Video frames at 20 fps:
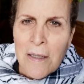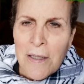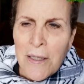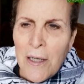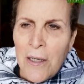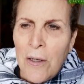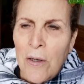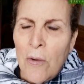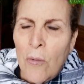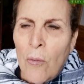
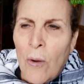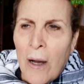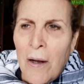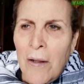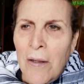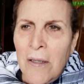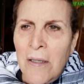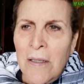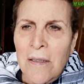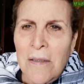you know,
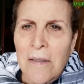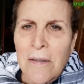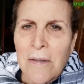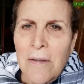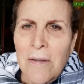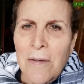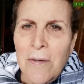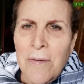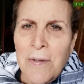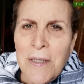while
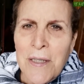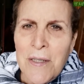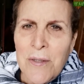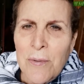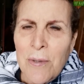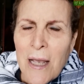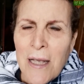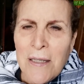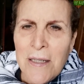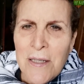the
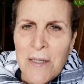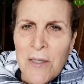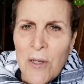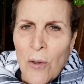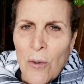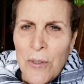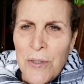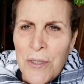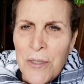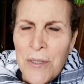Israeli
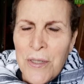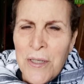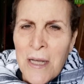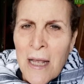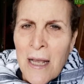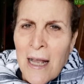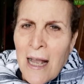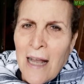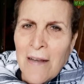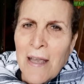
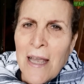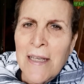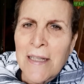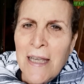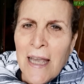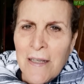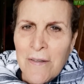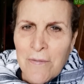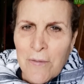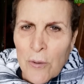soldiers have
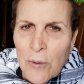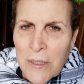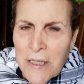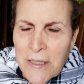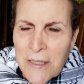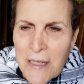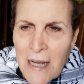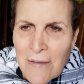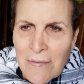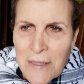
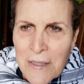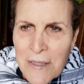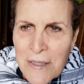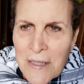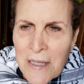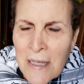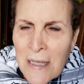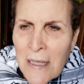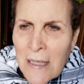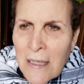
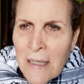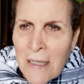AK-47s.